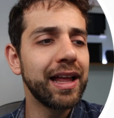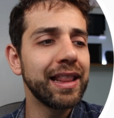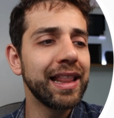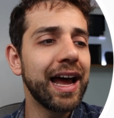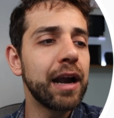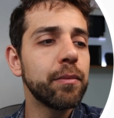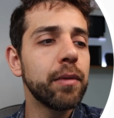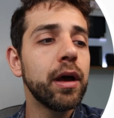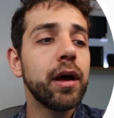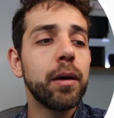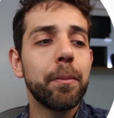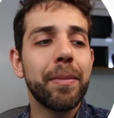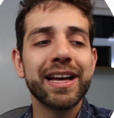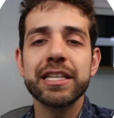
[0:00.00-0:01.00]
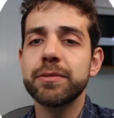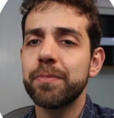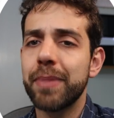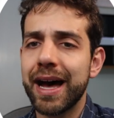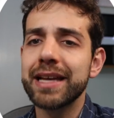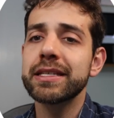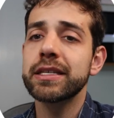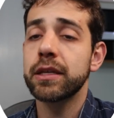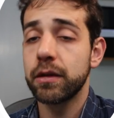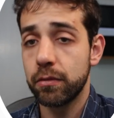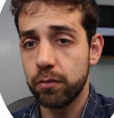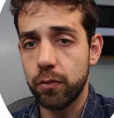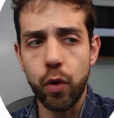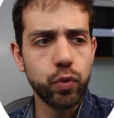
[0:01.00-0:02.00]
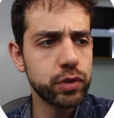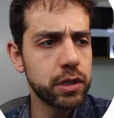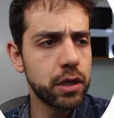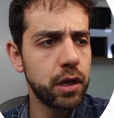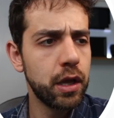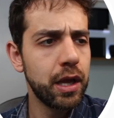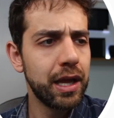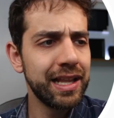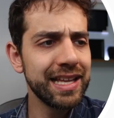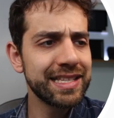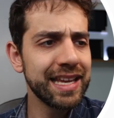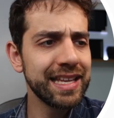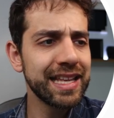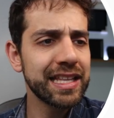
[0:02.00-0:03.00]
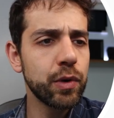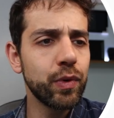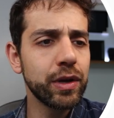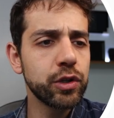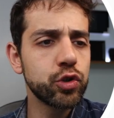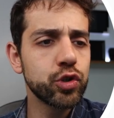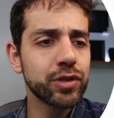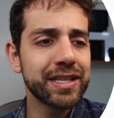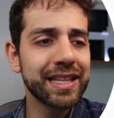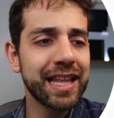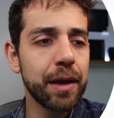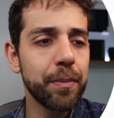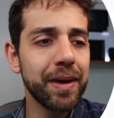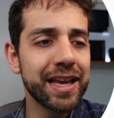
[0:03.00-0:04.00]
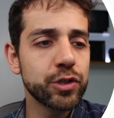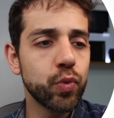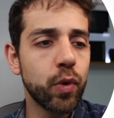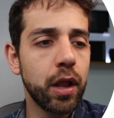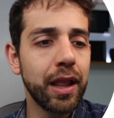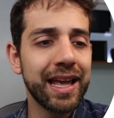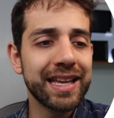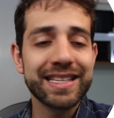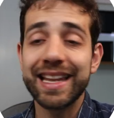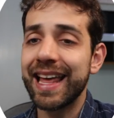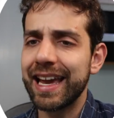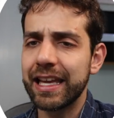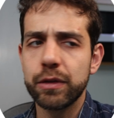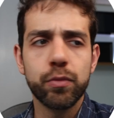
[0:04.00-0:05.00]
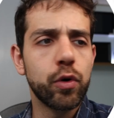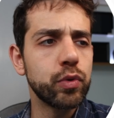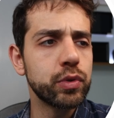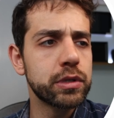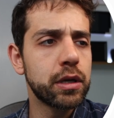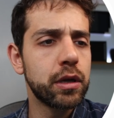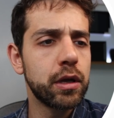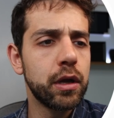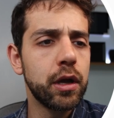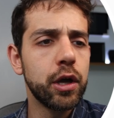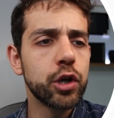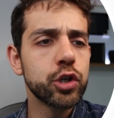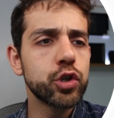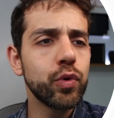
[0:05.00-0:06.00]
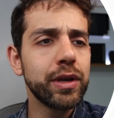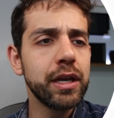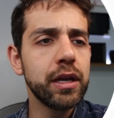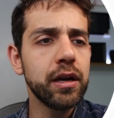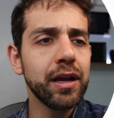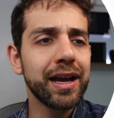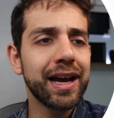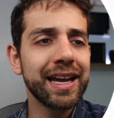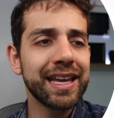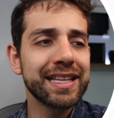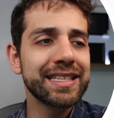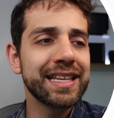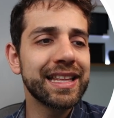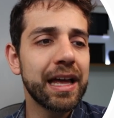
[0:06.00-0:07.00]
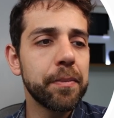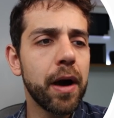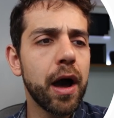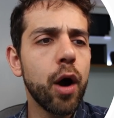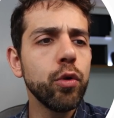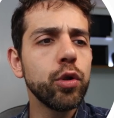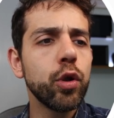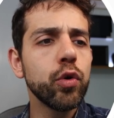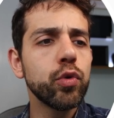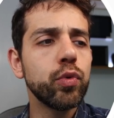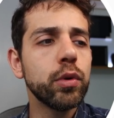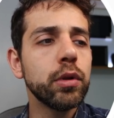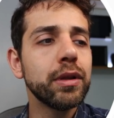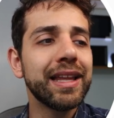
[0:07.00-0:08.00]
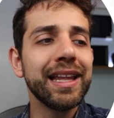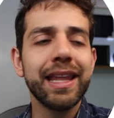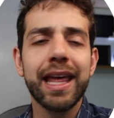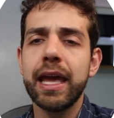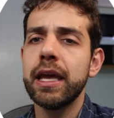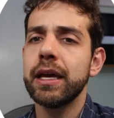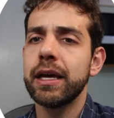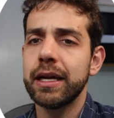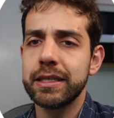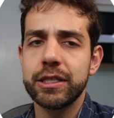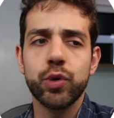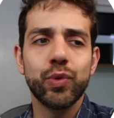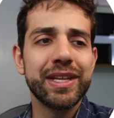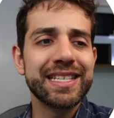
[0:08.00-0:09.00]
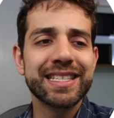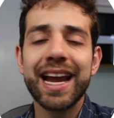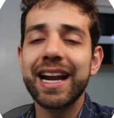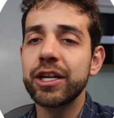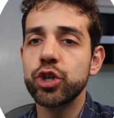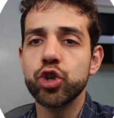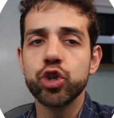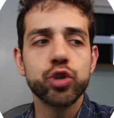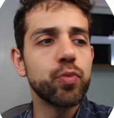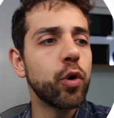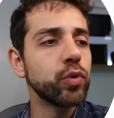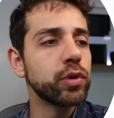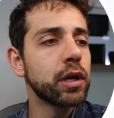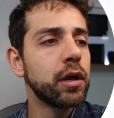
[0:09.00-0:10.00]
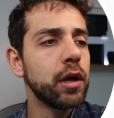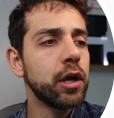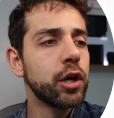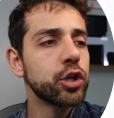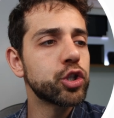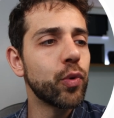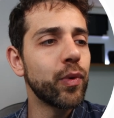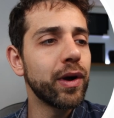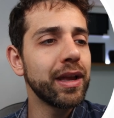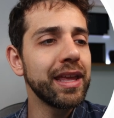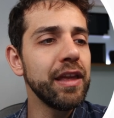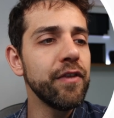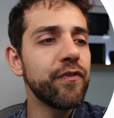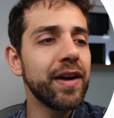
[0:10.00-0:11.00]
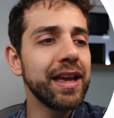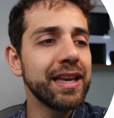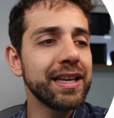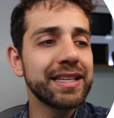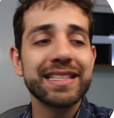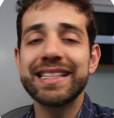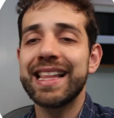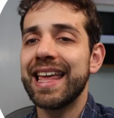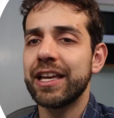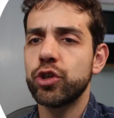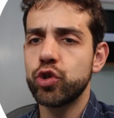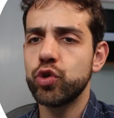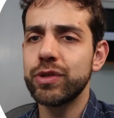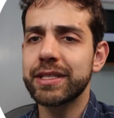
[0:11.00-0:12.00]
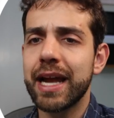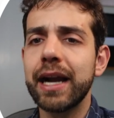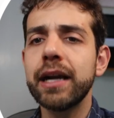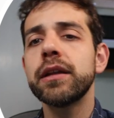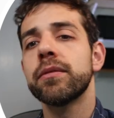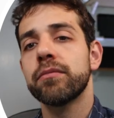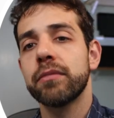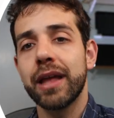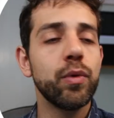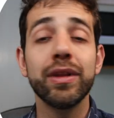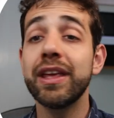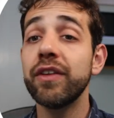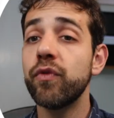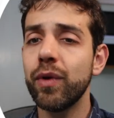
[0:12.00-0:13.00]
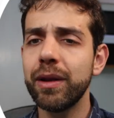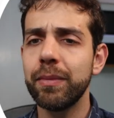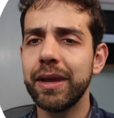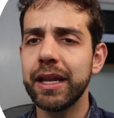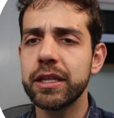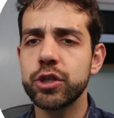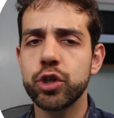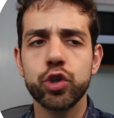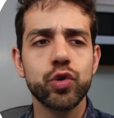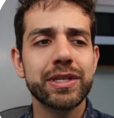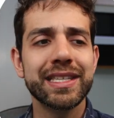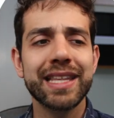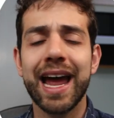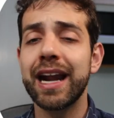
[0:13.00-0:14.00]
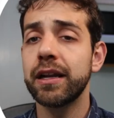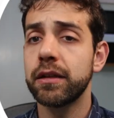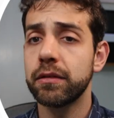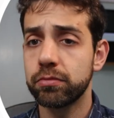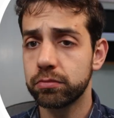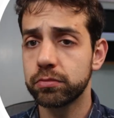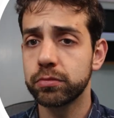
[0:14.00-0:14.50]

have alarm bus pass mode. Let's say that I wanted to set up as well as a night mode. So here I can set up how long will delay until they start this mode. So if I select to start, they will give 1 minute to start,